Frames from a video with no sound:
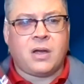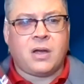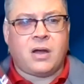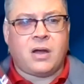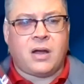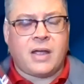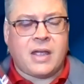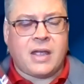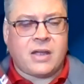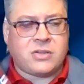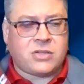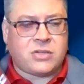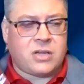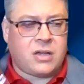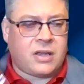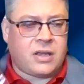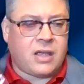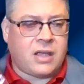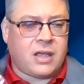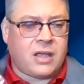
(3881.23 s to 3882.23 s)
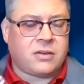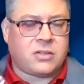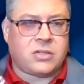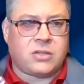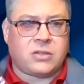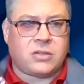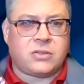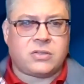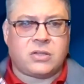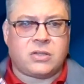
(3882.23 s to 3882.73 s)
Angie, again,
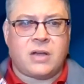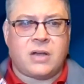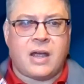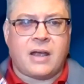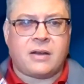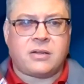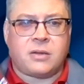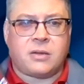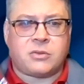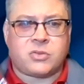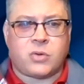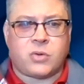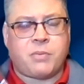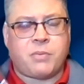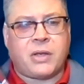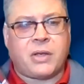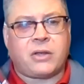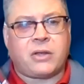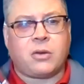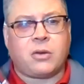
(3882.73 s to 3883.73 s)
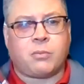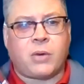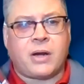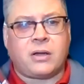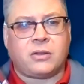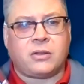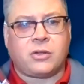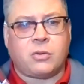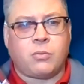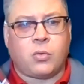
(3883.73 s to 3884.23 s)
to, to, to sort of pick your brain
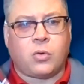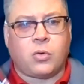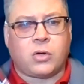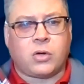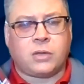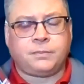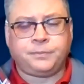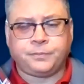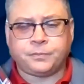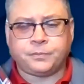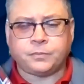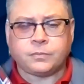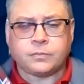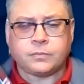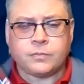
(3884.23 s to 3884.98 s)
a little more.